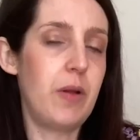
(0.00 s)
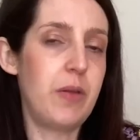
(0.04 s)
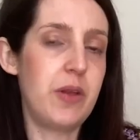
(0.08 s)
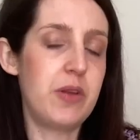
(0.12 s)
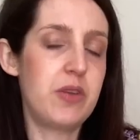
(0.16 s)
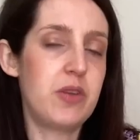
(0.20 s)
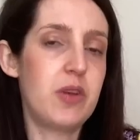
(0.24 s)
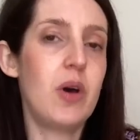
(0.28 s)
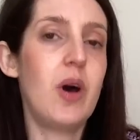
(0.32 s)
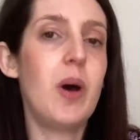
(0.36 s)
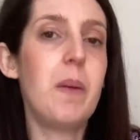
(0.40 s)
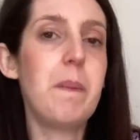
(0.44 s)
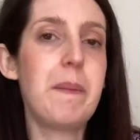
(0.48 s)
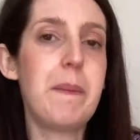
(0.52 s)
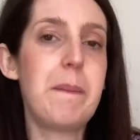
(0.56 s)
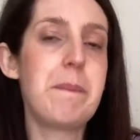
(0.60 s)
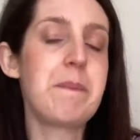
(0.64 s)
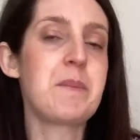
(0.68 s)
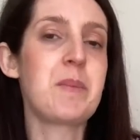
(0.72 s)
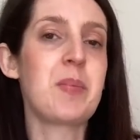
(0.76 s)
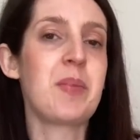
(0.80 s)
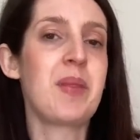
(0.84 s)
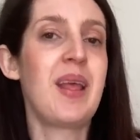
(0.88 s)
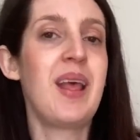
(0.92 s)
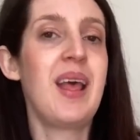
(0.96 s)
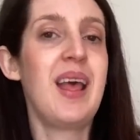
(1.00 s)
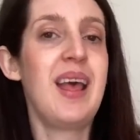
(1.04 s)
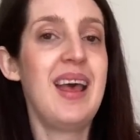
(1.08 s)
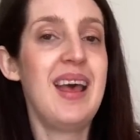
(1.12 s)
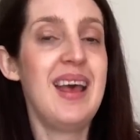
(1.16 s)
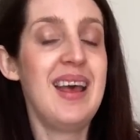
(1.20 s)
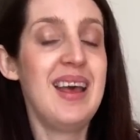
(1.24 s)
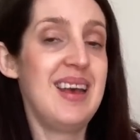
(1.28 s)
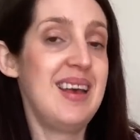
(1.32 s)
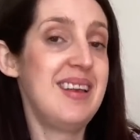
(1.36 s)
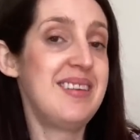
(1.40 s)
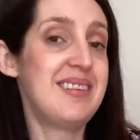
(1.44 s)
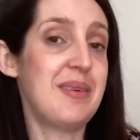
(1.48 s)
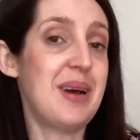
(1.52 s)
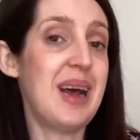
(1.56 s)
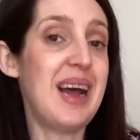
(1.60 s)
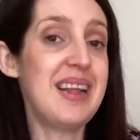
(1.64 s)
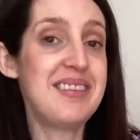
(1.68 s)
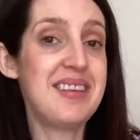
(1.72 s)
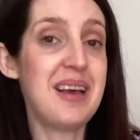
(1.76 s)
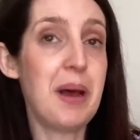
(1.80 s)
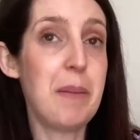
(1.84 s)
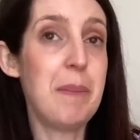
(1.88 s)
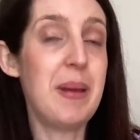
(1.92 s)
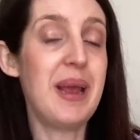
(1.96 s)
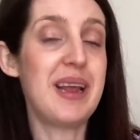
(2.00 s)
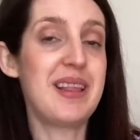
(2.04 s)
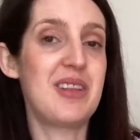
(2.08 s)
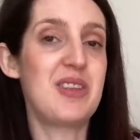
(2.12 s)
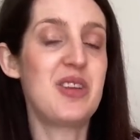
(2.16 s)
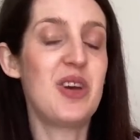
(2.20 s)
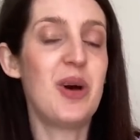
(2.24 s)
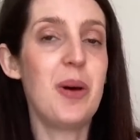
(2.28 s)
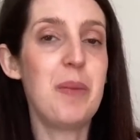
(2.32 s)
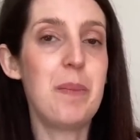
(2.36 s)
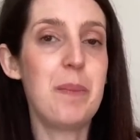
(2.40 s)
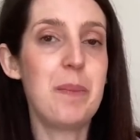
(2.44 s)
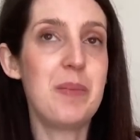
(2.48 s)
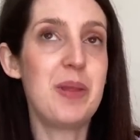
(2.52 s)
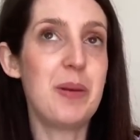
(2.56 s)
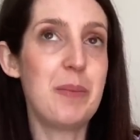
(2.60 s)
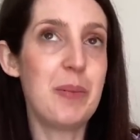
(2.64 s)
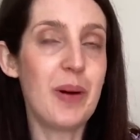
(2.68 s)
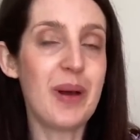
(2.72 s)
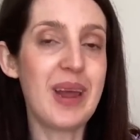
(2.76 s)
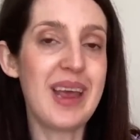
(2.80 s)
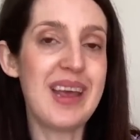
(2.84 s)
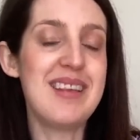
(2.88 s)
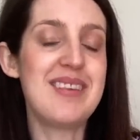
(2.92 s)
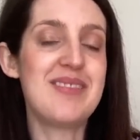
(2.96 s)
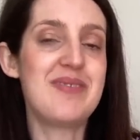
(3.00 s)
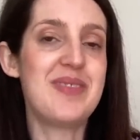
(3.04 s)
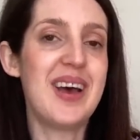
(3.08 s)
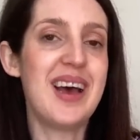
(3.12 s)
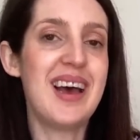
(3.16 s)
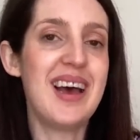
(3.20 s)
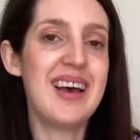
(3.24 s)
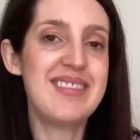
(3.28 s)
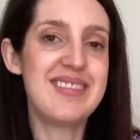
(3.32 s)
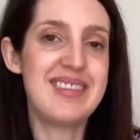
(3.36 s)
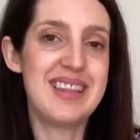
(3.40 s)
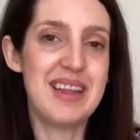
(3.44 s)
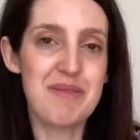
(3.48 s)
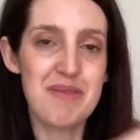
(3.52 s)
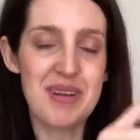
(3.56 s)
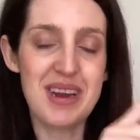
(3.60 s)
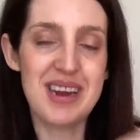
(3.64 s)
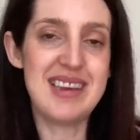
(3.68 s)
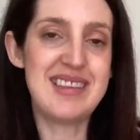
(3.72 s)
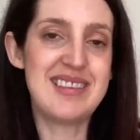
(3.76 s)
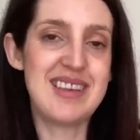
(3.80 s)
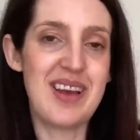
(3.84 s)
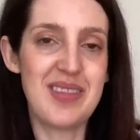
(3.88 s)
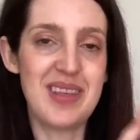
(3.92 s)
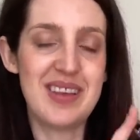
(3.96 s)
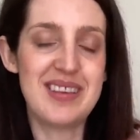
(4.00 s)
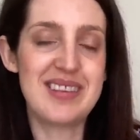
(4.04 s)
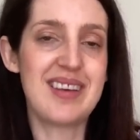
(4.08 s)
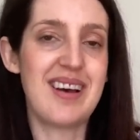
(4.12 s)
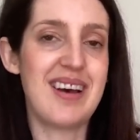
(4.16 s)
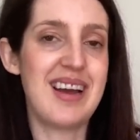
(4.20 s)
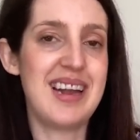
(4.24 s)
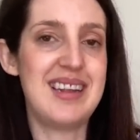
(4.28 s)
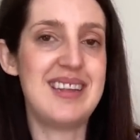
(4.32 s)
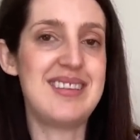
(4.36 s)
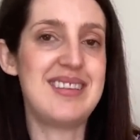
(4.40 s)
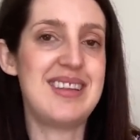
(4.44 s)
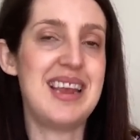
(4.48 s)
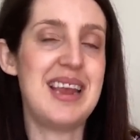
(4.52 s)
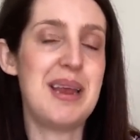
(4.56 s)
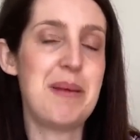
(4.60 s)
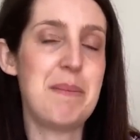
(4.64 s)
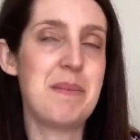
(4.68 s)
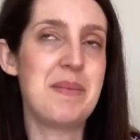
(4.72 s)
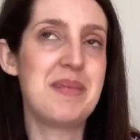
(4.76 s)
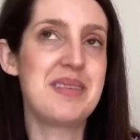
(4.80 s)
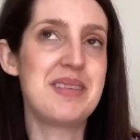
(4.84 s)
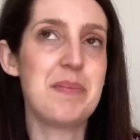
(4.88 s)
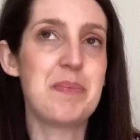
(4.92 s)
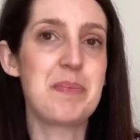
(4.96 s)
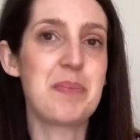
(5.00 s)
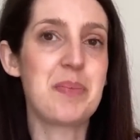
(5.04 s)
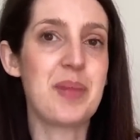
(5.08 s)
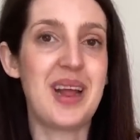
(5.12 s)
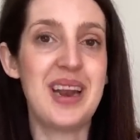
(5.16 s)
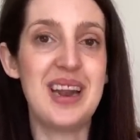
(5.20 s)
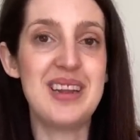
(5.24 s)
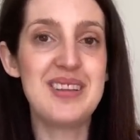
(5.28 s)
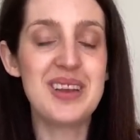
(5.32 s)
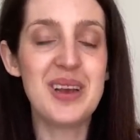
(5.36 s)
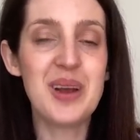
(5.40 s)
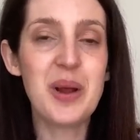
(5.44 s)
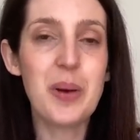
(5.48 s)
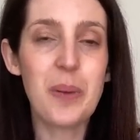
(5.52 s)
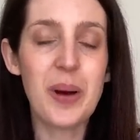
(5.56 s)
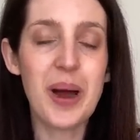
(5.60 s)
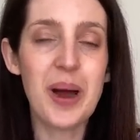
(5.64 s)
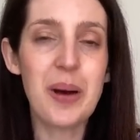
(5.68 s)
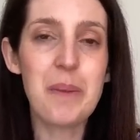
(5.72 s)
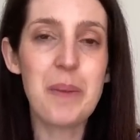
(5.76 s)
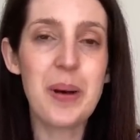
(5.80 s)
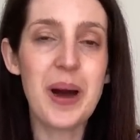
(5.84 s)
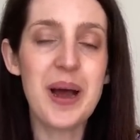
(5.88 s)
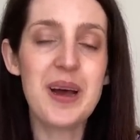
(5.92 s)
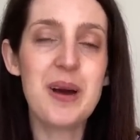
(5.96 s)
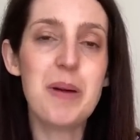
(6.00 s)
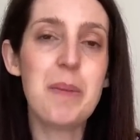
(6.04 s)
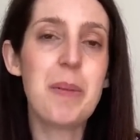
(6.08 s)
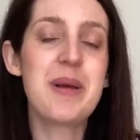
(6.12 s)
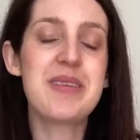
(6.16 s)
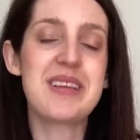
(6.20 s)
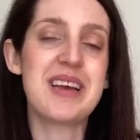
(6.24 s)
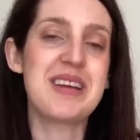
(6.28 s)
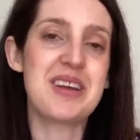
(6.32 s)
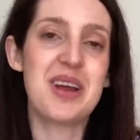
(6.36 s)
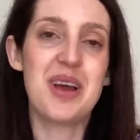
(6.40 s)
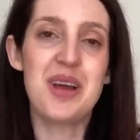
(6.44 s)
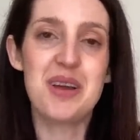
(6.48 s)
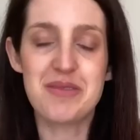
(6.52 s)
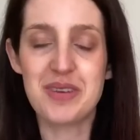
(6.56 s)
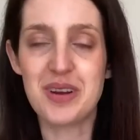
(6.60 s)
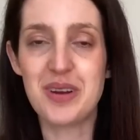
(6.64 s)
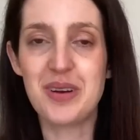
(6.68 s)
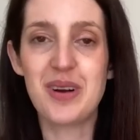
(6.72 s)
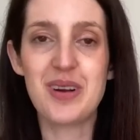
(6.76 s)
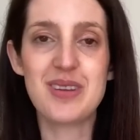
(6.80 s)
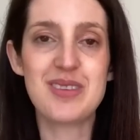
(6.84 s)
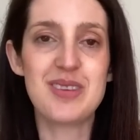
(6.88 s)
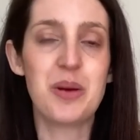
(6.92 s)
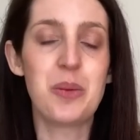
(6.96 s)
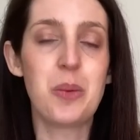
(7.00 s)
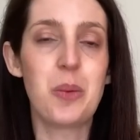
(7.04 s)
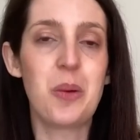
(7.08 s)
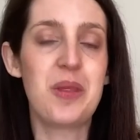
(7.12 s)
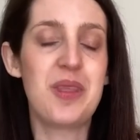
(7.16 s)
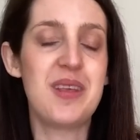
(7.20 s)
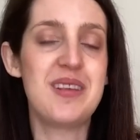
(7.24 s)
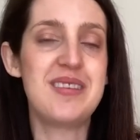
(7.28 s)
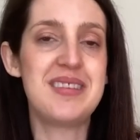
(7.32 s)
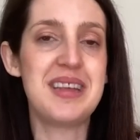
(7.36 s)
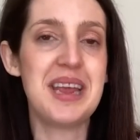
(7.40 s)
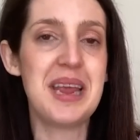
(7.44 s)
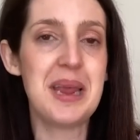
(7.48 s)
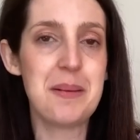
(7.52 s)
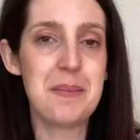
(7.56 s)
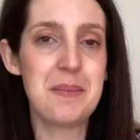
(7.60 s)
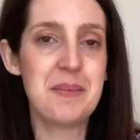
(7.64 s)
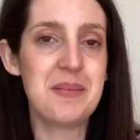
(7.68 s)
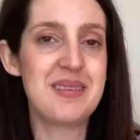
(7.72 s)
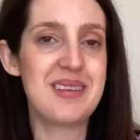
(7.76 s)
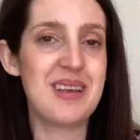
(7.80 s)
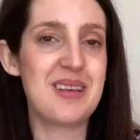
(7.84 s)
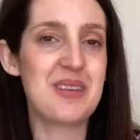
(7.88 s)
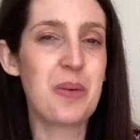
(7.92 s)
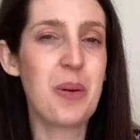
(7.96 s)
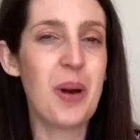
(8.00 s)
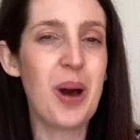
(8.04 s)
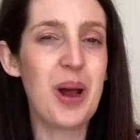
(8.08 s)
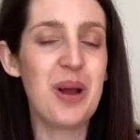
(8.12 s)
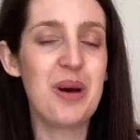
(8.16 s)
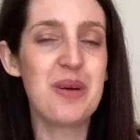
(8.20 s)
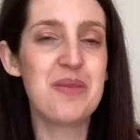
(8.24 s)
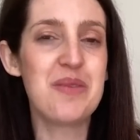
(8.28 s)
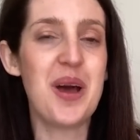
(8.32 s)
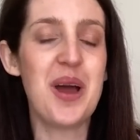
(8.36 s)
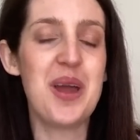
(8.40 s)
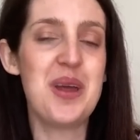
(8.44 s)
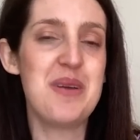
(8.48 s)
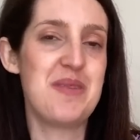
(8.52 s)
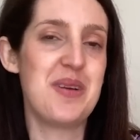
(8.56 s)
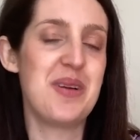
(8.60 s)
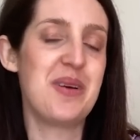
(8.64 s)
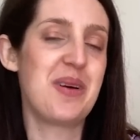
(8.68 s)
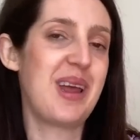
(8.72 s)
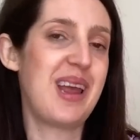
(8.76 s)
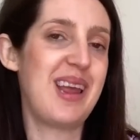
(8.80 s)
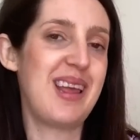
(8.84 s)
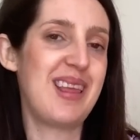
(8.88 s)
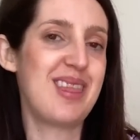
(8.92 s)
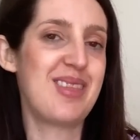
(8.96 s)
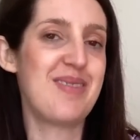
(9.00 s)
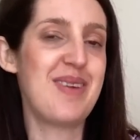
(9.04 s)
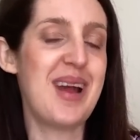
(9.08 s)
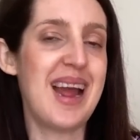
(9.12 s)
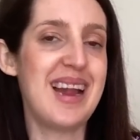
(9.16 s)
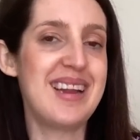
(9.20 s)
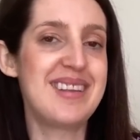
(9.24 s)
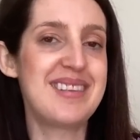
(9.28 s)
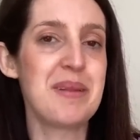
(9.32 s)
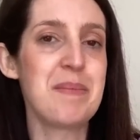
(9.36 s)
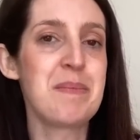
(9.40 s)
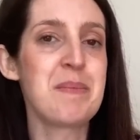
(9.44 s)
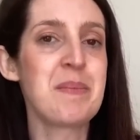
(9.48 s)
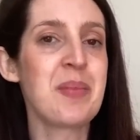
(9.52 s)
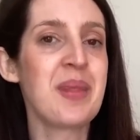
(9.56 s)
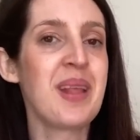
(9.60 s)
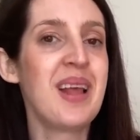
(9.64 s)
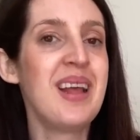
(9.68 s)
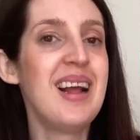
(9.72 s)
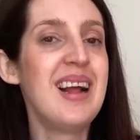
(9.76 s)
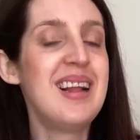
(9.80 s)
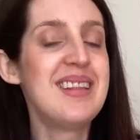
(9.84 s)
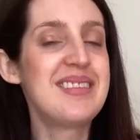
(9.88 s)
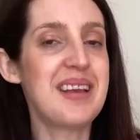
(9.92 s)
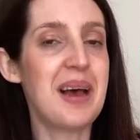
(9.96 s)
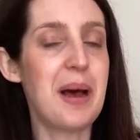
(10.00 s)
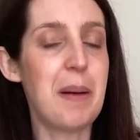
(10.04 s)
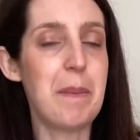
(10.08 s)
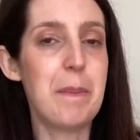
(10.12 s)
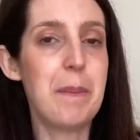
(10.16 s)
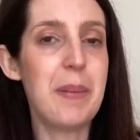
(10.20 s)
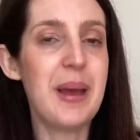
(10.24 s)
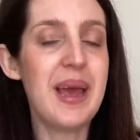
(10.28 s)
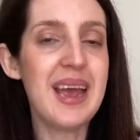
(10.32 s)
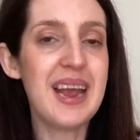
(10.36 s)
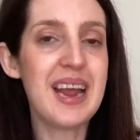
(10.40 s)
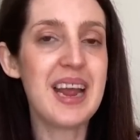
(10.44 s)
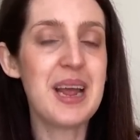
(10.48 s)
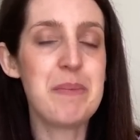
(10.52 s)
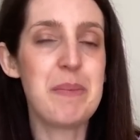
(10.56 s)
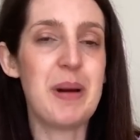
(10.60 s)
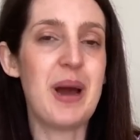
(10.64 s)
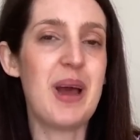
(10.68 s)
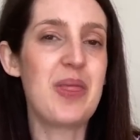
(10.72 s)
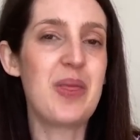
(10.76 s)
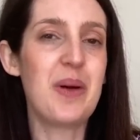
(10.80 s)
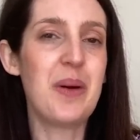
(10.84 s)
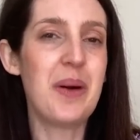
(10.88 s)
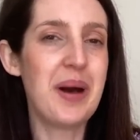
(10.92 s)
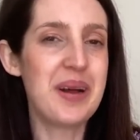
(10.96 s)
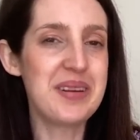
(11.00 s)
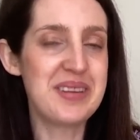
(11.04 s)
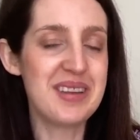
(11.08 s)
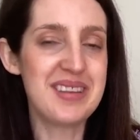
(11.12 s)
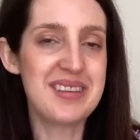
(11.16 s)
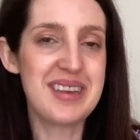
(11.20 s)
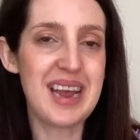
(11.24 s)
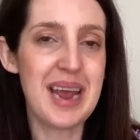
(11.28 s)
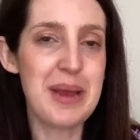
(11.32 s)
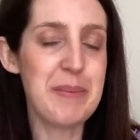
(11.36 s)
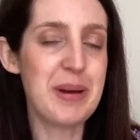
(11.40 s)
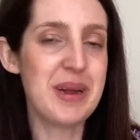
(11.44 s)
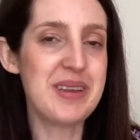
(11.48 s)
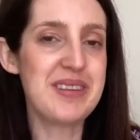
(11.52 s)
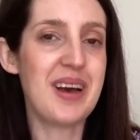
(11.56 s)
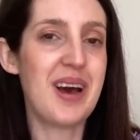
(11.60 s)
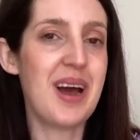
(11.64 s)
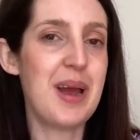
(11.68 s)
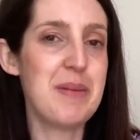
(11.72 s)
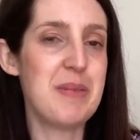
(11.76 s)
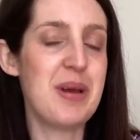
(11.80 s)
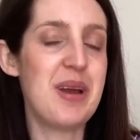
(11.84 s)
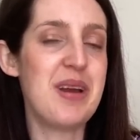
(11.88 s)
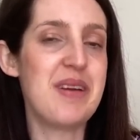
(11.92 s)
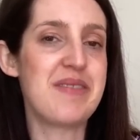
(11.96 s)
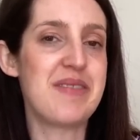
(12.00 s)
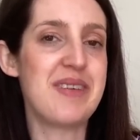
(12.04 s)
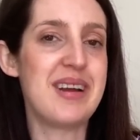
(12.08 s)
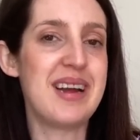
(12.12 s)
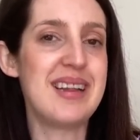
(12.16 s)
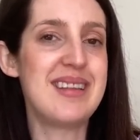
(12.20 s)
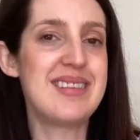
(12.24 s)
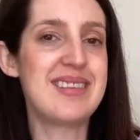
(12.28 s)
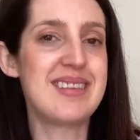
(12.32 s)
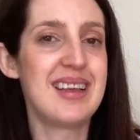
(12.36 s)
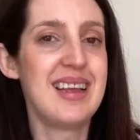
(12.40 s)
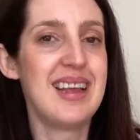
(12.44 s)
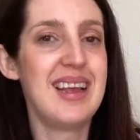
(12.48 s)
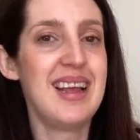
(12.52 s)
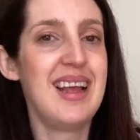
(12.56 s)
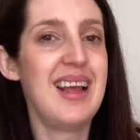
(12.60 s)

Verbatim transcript: on the top. So I had to unpick the top, the pockets first and then resew the side seams. And it took quite a while because I'd overlocked all of the seams. There's quite a lot of overlocking threads to unpick, but I thought I'd just take my time over it.